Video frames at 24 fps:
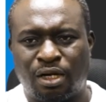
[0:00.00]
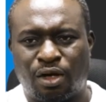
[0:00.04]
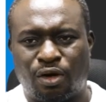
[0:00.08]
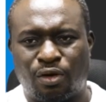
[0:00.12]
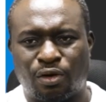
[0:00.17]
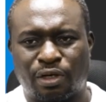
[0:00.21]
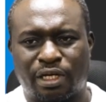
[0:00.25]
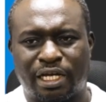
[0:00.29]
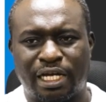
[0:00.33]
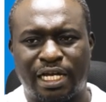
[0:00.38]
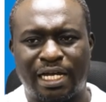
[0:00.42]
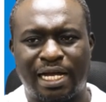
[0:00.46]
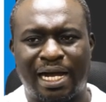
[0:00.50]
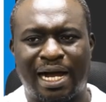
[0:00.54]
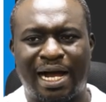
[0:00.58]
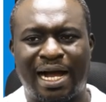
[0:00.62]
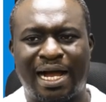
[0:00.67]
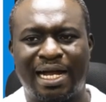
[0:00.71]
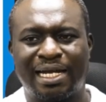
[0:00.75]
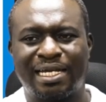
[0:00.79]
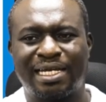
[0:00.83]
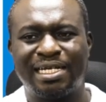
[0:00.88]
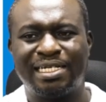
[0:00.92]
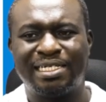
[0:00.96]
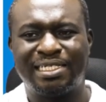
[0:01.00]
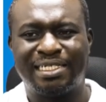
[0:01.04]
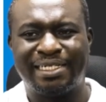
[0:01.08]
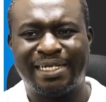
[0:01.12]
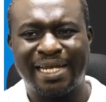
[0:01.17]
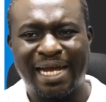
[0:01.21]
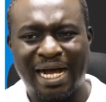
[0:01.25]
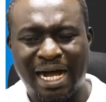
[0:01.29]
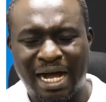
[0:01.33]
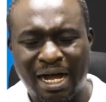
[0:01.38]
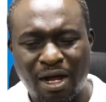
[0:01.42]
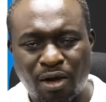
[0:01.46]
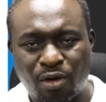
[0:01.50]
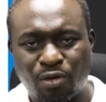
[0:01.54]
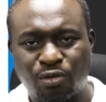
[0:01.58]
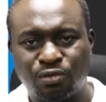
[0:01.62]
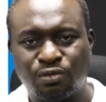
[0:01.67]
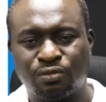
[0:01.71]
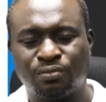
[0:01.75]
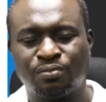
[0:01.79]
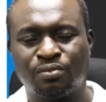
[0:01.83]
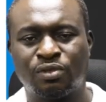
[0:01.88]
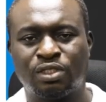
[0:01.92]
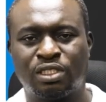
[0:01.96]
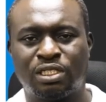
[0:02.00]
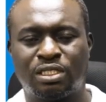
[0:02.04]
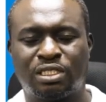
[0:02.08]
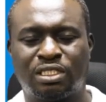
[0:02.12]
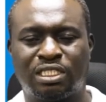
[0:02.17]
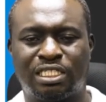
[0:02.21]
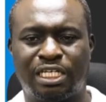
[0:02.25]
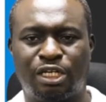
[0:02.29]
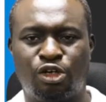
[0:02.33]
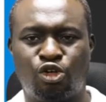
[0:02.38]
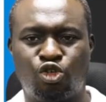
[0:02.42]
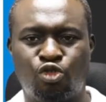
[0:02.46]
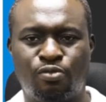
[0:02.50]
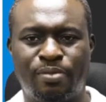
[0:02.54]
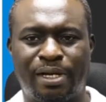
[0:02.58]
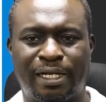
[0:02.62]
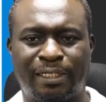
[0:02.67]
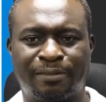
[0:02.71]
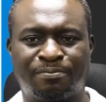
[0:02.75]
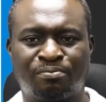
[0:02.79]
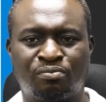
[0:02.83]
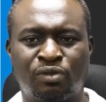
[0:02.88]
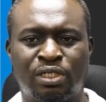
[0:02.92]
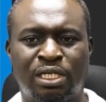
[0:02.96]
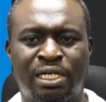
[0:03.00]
okay, hanging down the lumen.